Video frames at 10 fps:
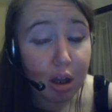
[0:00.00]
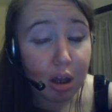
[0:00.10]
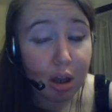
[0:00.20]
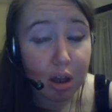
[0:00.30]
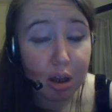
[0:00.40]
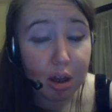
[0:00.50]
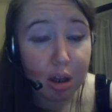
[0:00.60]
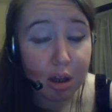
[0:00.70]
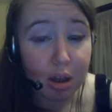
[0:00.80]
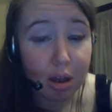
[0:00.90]

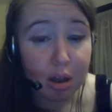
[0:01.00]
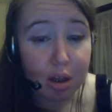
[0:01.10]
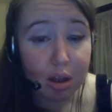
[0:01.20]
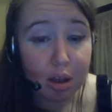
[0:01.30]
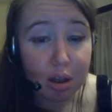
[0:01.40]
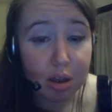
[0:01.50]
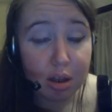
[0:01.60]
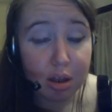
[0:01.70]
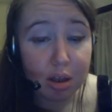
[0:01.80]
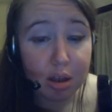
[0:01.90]

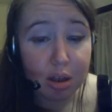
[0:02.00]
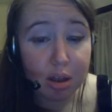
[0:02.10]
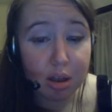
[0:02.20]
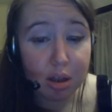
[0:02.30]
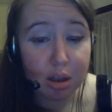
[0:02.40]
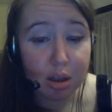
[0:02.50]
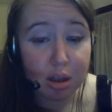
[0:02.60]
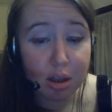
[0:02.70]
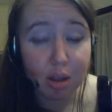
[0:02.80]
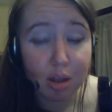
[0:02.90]

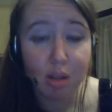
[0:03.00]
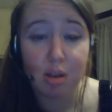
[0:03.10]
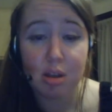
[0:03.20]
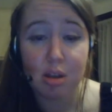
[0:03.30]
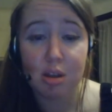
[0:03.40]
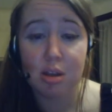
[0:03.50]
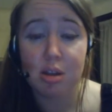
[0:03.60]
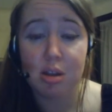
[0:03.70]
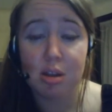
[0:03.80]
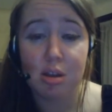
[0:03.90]

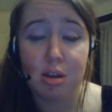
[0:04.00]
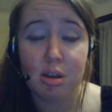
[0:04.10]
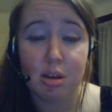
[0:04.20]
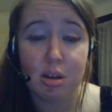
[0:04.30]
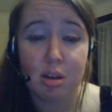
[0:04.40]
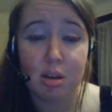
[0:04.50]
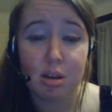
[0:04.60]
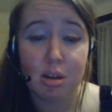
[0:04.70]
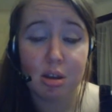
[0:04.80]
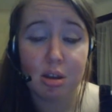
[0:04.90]

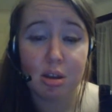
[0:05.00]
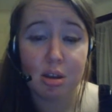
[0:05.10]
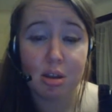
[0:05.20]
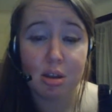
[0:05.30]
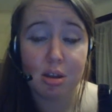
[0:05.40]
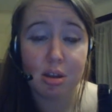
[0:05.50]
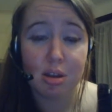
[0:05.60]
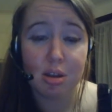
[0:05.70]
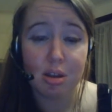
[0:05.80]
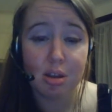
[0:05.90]

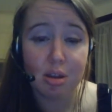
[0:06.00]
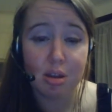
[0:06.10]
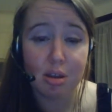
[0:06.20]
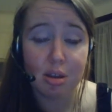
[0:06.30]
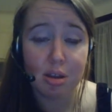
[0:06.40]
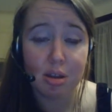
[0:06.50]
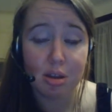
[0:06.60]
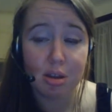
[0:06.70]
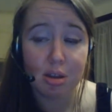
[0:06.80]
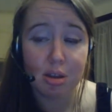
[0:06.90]

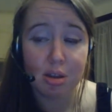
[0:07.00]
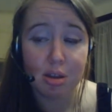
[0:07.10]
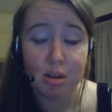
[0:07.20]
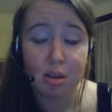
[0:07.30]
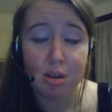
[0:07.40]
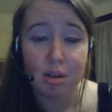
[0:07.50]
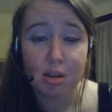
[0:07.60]
(no one is talking)